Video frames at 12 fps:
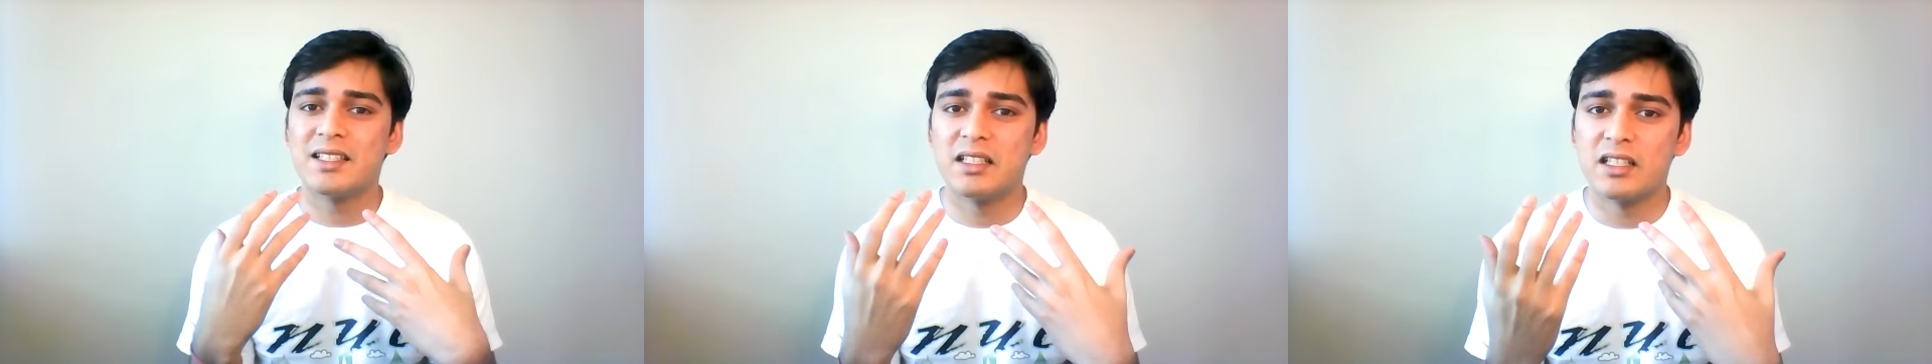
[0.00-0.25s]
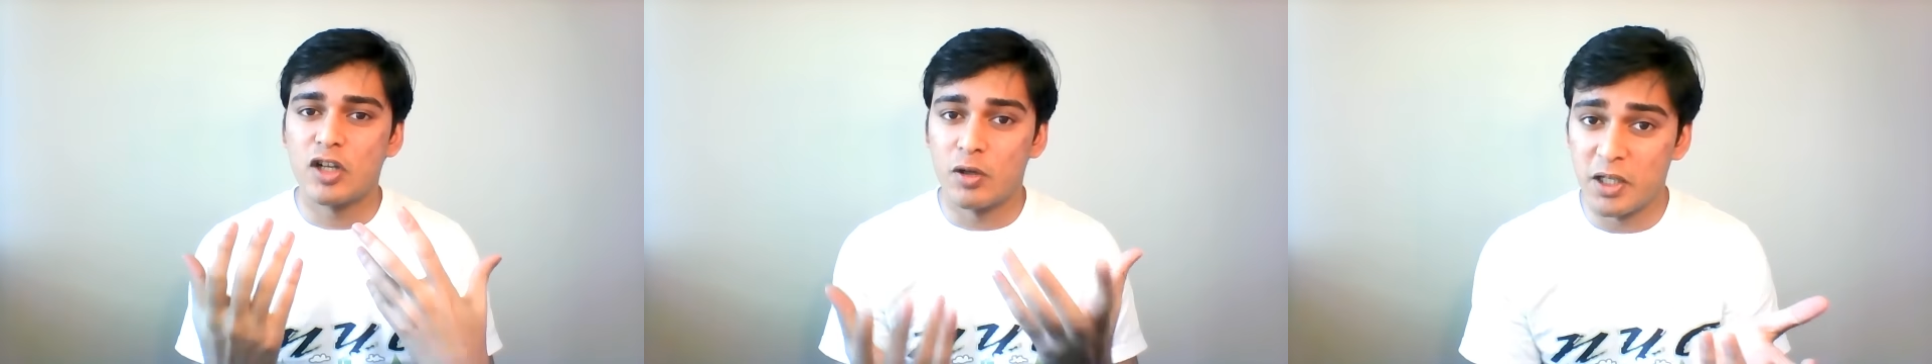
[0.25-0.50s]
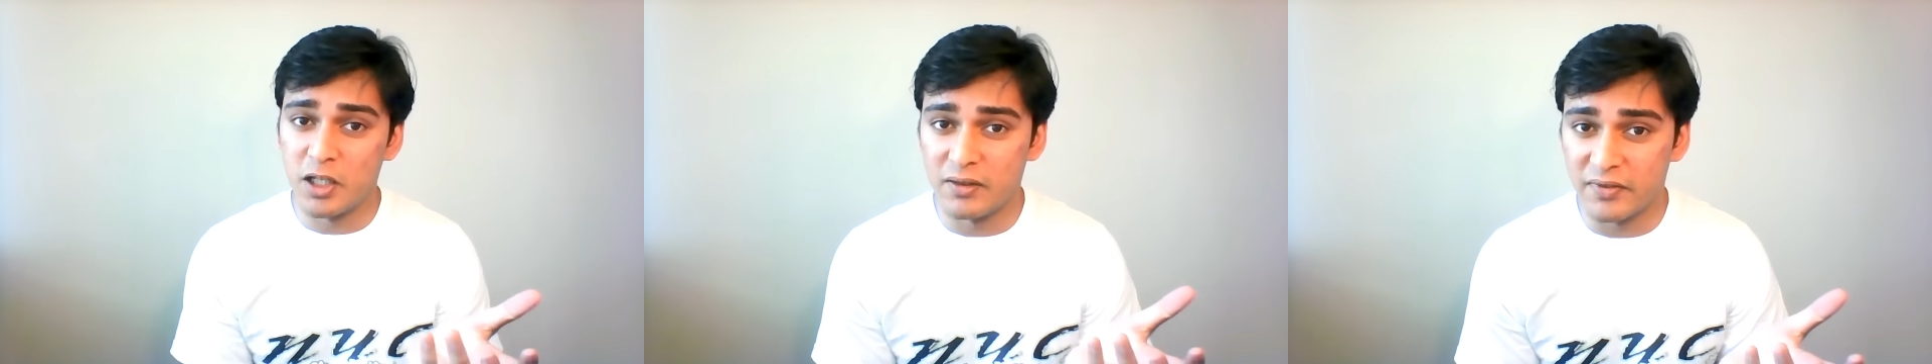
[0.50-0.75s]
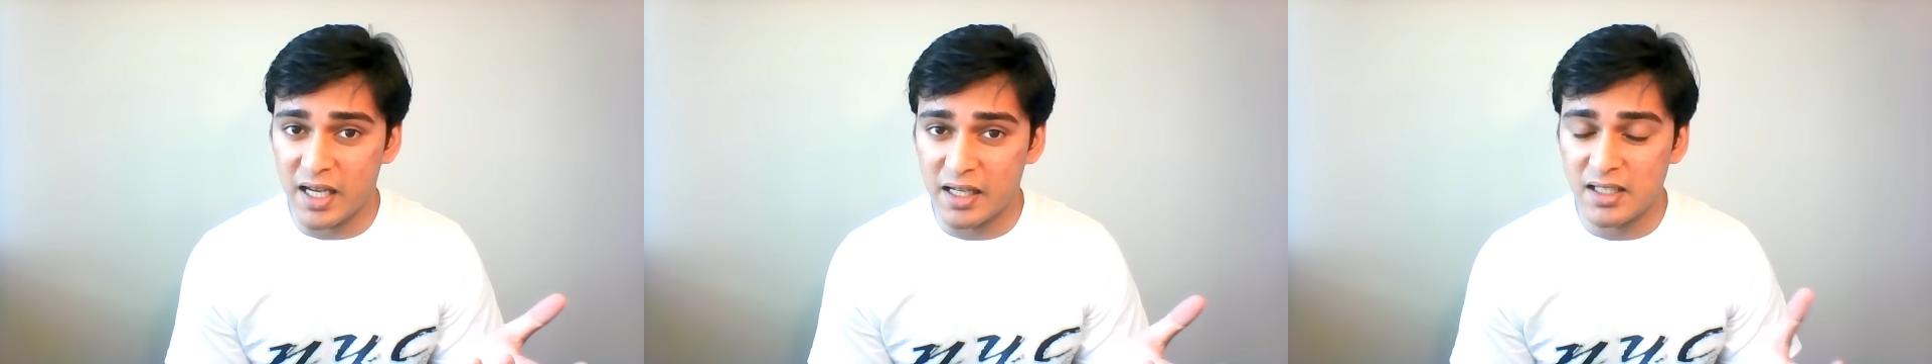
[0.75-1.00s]
a comedy
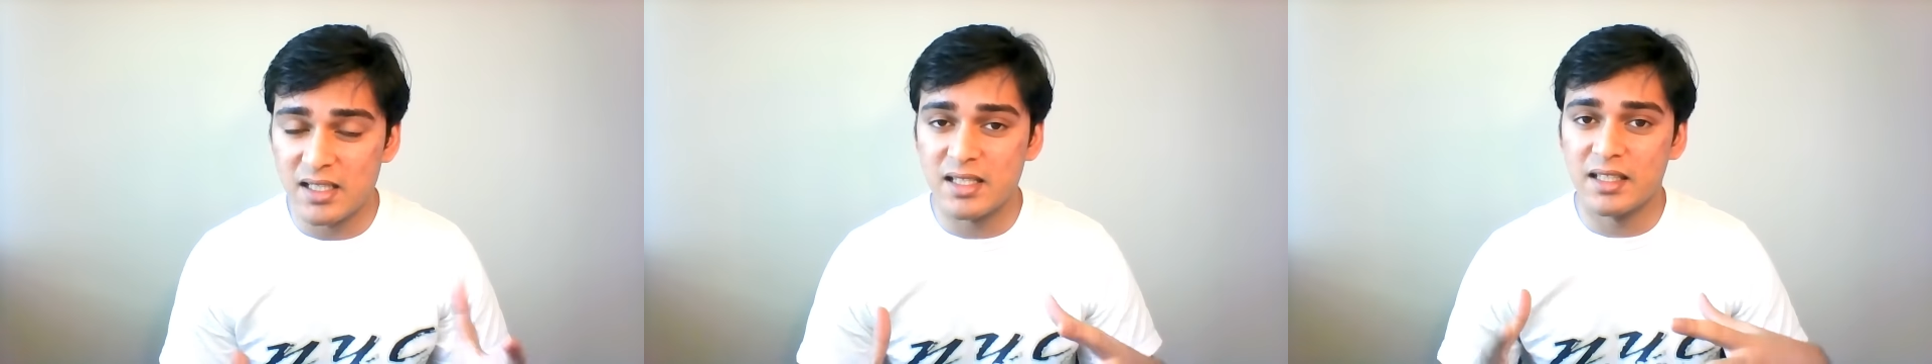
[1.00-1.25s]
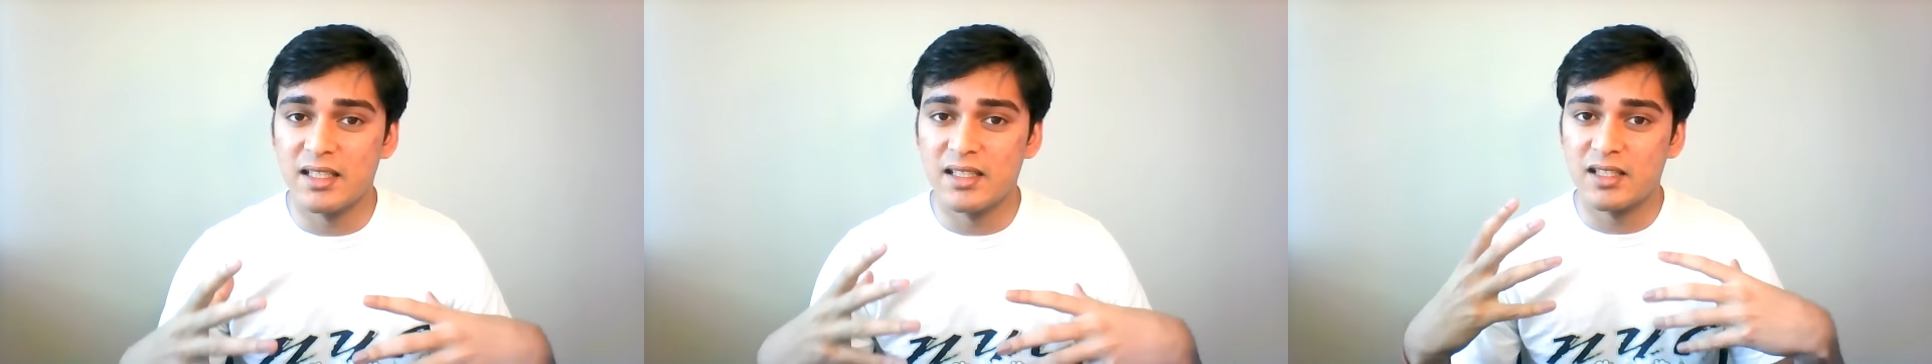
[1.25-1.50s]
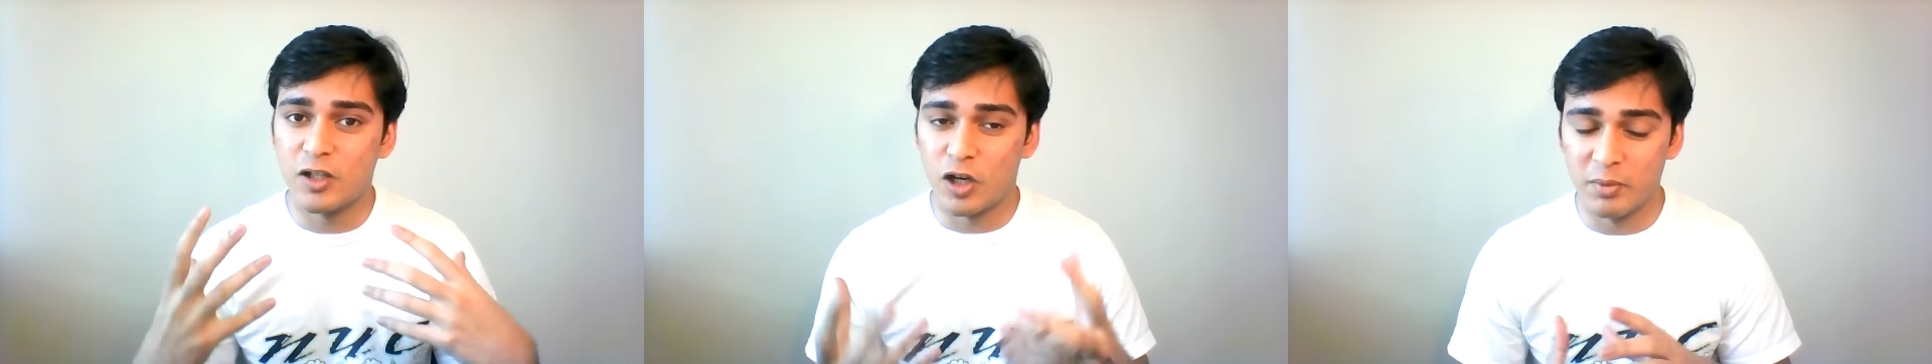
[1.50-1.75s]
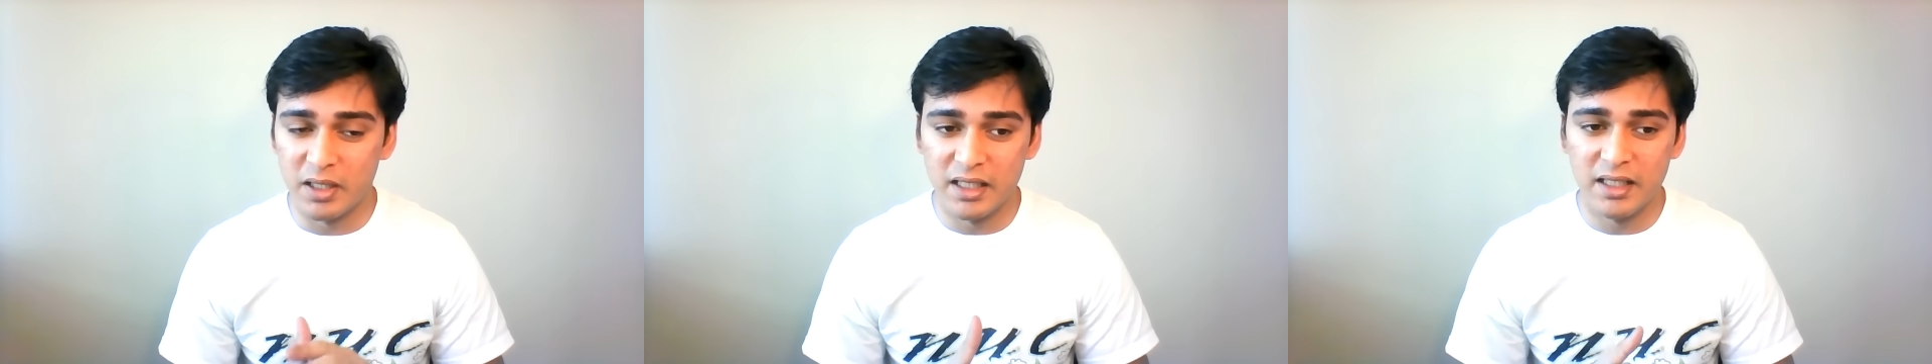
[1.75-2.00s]
of errors. It's
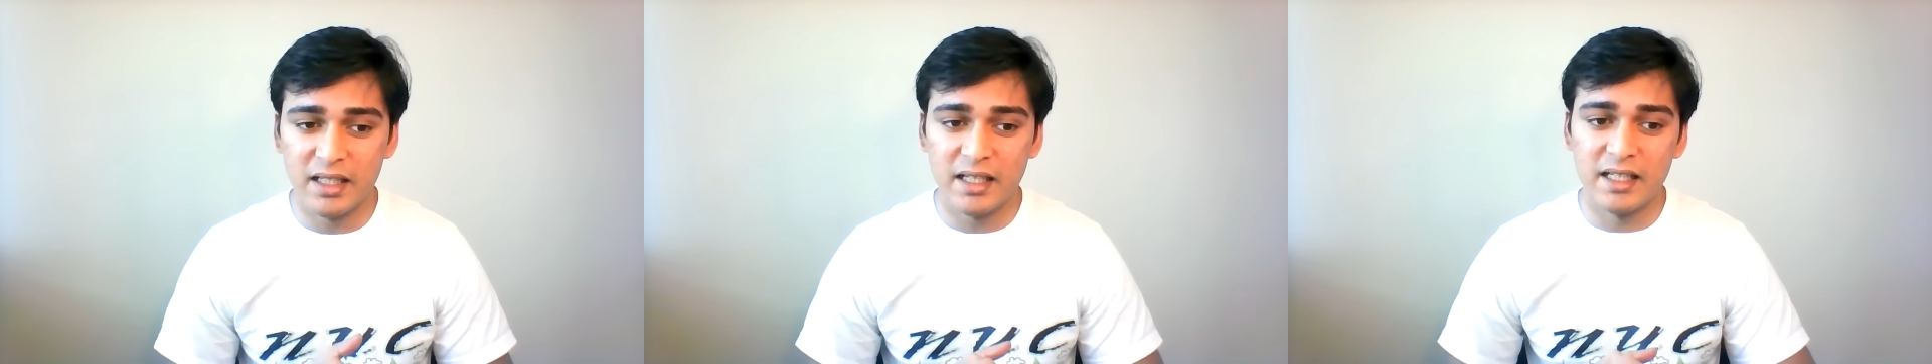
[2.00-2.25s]
comedy.